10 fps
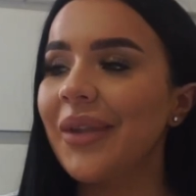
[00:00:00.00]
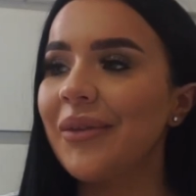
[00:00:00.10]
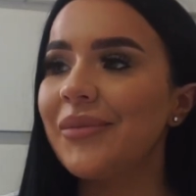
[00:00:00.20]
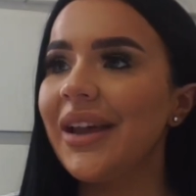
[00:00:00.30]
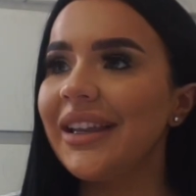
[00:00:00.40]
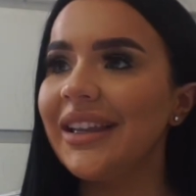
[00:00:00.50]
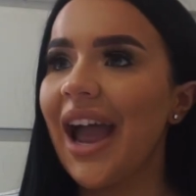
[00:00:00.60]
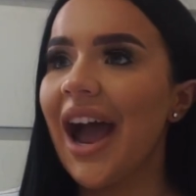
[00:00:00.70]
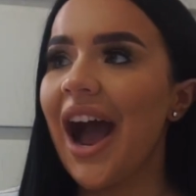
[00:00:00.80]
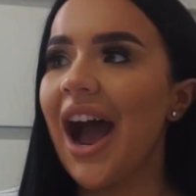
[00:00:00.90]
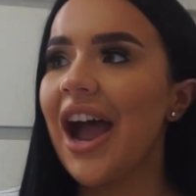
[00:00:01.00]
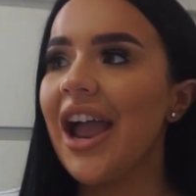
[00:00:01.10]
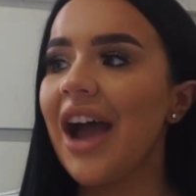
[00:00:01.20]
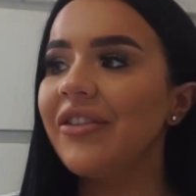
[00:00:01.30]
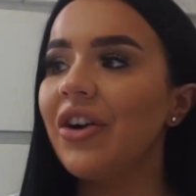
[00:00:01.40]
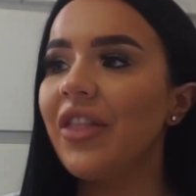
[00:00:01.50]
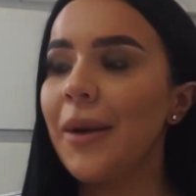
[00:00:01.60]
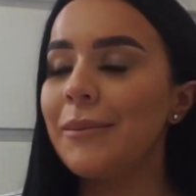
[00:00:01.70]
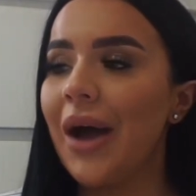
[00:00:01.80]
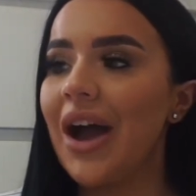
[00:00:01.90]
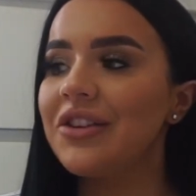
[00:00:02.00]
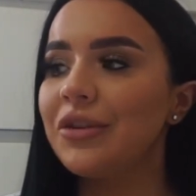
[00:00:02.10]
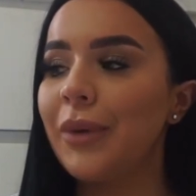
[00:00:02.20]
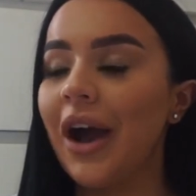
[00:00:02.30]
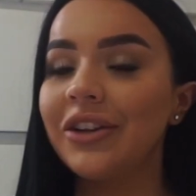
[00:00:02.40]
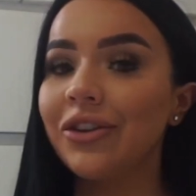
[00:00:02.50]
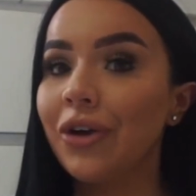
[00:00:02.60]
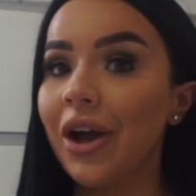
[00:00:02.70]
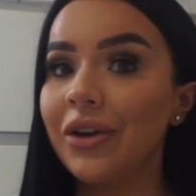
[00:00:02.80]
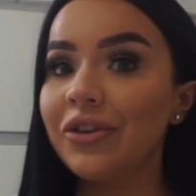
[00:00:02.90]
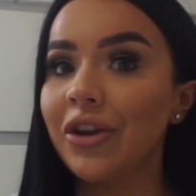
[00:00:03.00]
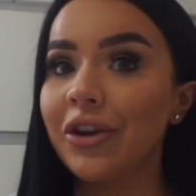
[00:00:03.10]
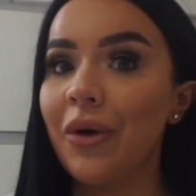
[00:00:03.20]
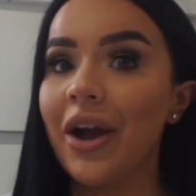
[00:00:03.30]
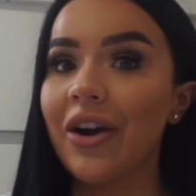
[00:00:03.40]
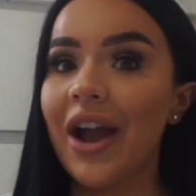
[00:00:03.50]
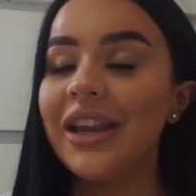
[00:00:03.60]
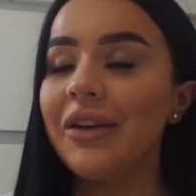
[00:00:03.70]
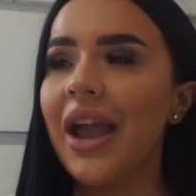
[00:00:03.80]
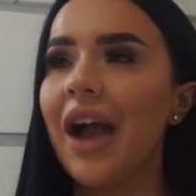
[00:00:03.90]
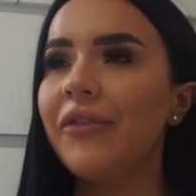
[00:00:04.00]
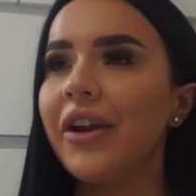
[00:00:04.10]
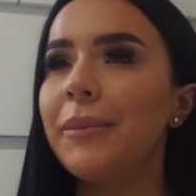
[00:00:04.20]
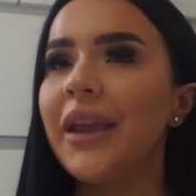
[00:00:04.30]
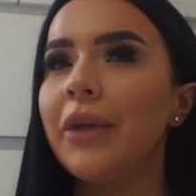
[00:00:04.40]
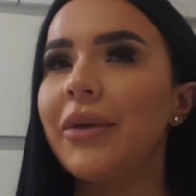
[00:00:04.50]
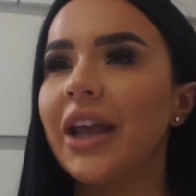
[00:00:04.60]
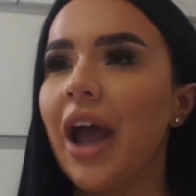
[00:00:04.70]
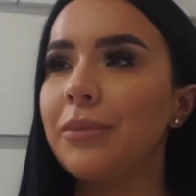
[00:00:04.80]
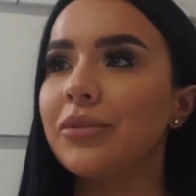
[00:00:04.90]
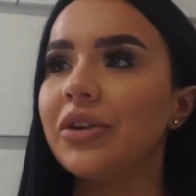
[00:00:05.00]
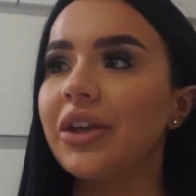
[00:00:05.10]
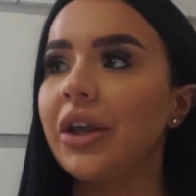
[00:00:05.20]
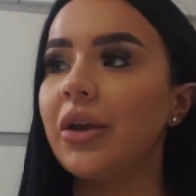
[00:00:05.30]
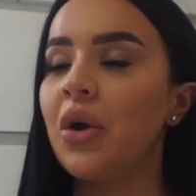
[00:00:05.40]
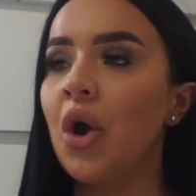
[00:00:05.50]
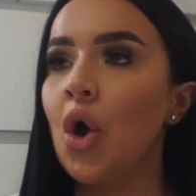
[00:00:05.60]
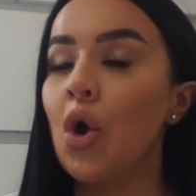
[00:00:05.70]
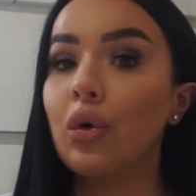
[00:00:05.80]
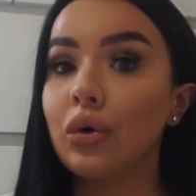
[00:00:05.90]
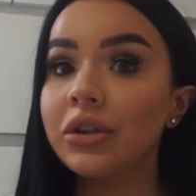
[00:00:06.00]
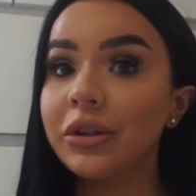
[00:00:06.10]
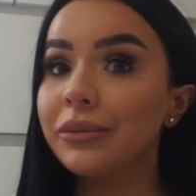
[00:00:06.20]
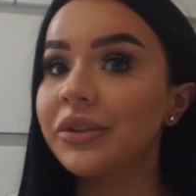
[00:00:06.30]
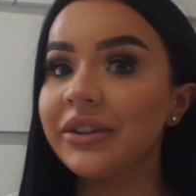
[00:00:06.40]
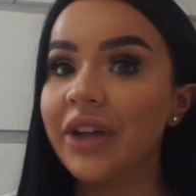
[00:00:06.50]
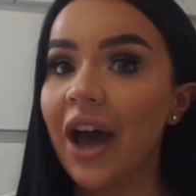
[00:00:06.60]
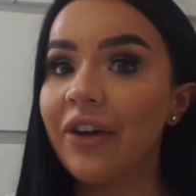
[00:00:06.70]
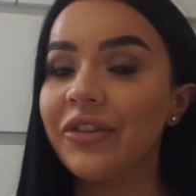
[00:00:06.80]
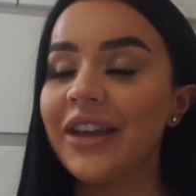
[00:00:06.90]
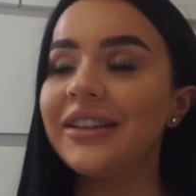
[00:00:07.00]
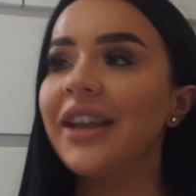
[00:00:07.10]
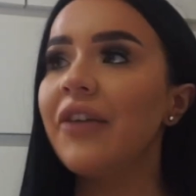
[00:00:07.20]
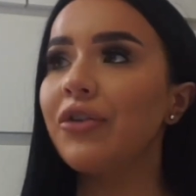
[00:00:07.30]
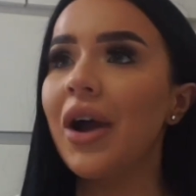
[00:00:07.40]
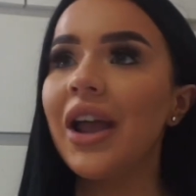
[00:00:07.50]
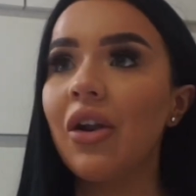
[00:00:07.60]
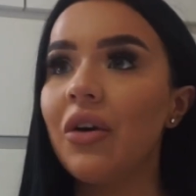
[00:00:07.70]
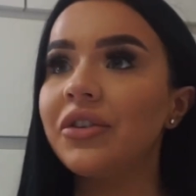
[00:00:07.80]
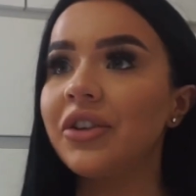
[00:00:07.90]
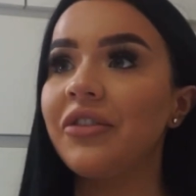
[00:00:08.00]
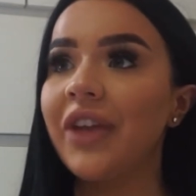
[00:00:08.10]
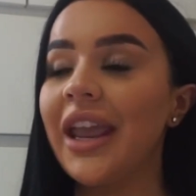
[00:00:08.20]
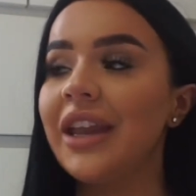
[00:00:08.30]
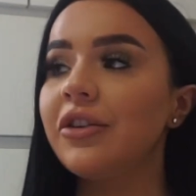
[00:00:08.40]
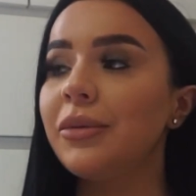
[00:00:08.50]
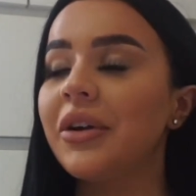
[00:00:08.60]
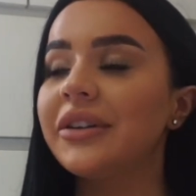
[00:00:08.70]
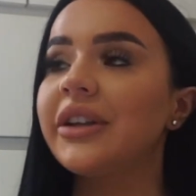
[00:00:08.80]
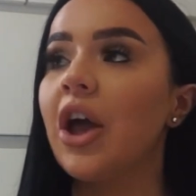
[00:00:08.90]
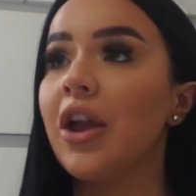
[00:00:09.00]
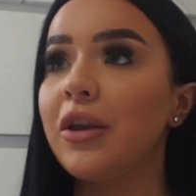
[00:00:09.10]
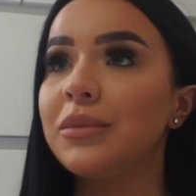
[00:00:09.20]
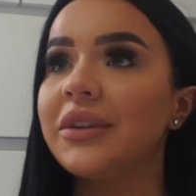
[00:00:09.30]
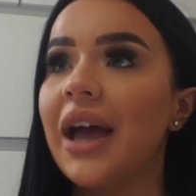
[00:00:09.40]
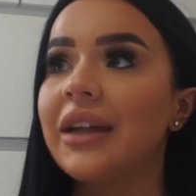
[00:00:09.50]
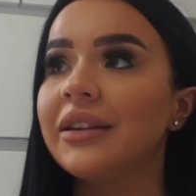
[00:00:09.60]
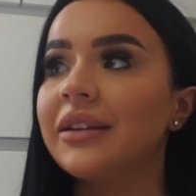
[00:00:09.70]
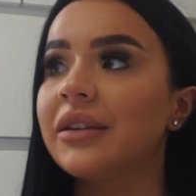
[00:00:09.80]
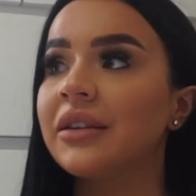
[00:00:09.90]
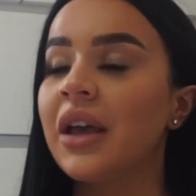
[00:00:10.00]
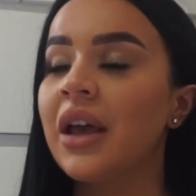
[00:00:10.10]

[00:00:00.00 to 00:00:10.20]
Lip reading: But yeah, I haven't got that much, but I just thought I'd show you what I got anyway. I'm very picky when it comes to autumn stuff. They did have quite a lot of stuff in, to be honest, in Homesense,